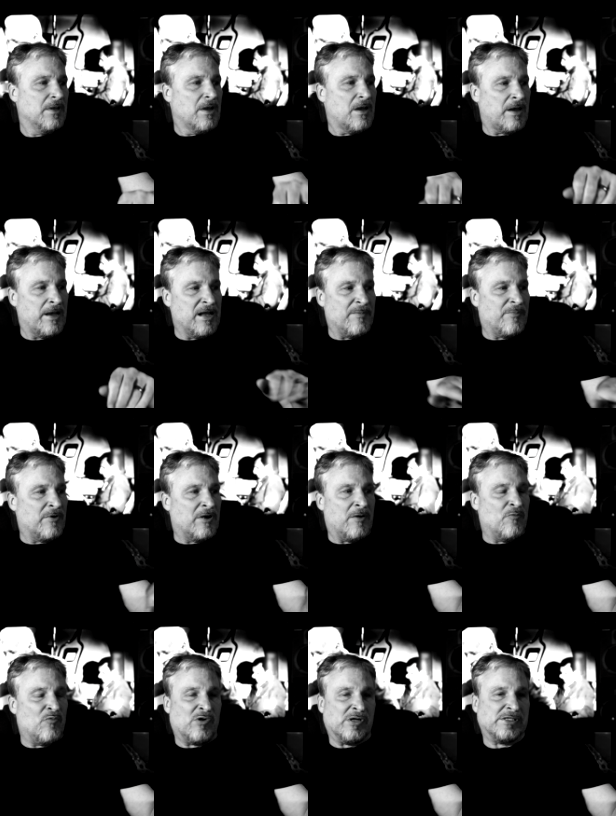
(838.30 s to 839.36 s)
I had a
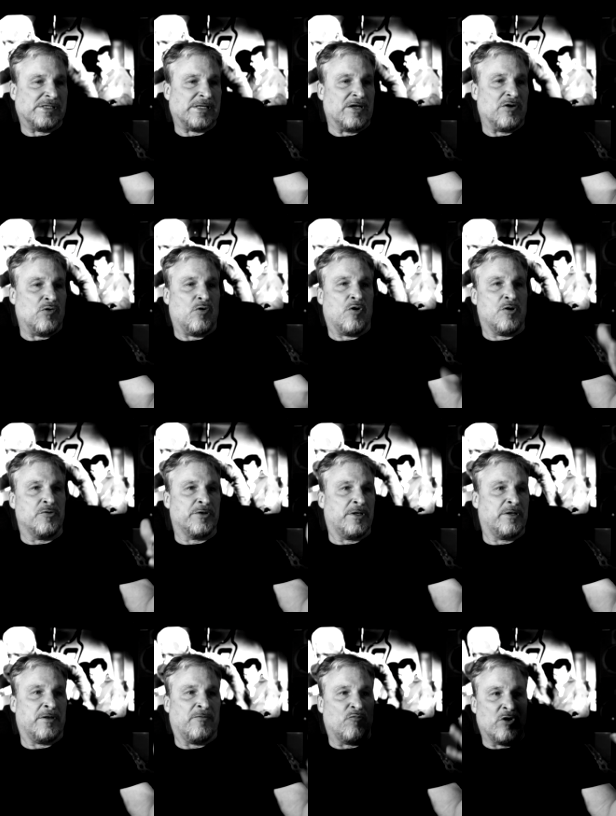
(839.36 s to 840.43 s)
problem once. I called
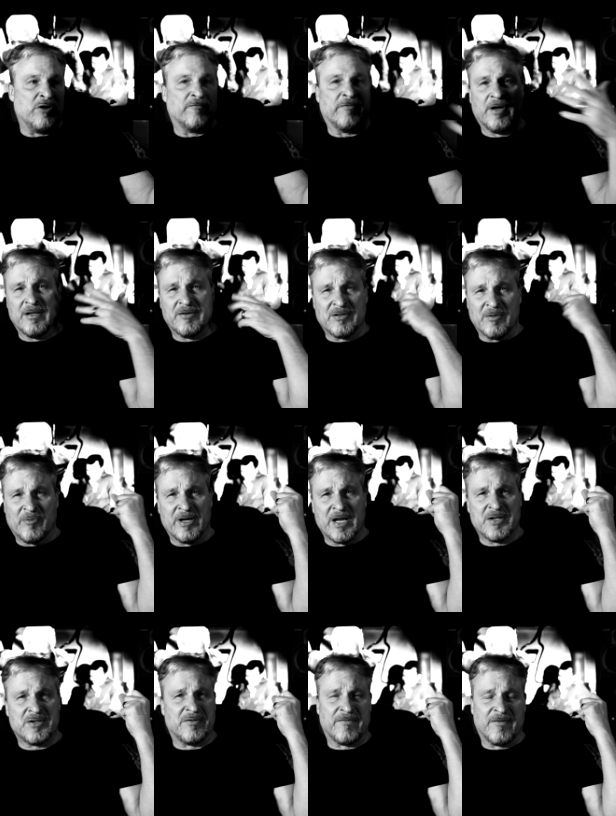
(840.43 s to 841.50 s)
and in one ring somebody
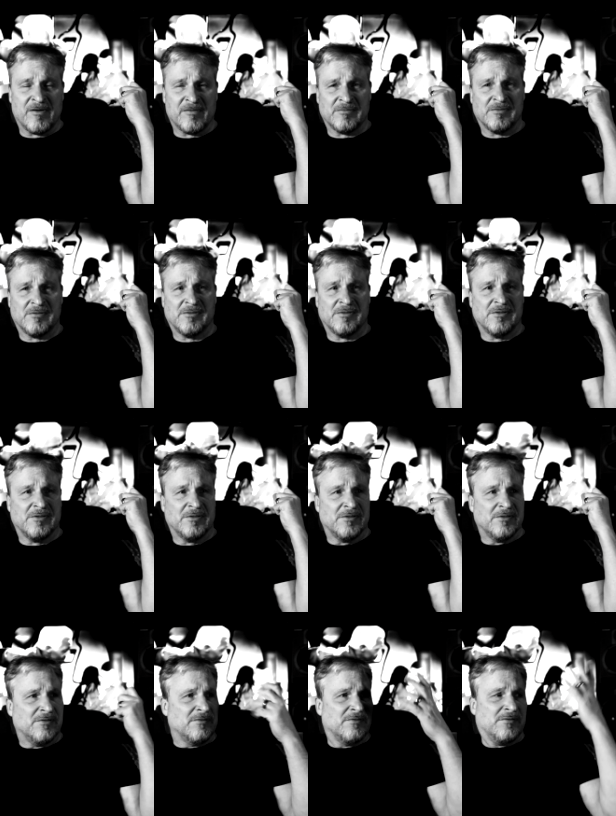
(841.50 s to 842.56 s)
answered the phone
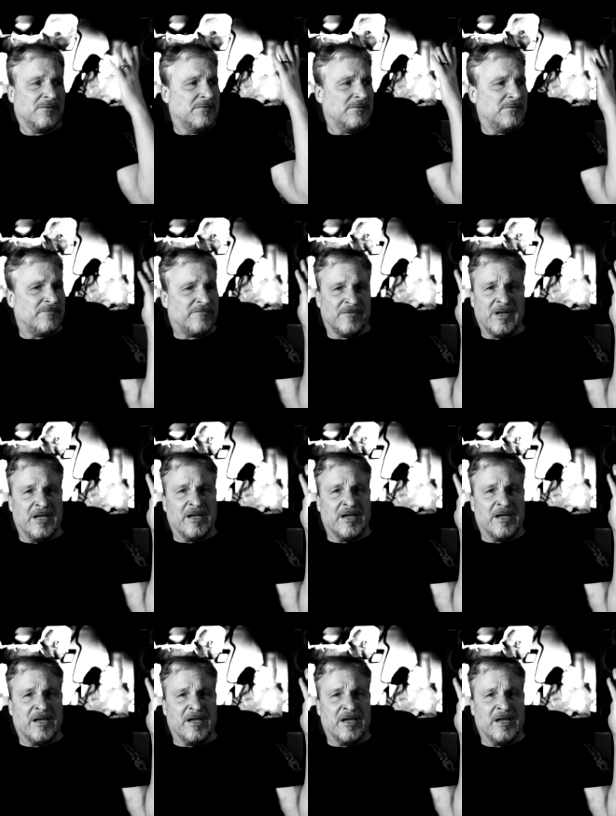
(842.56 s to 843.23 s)
in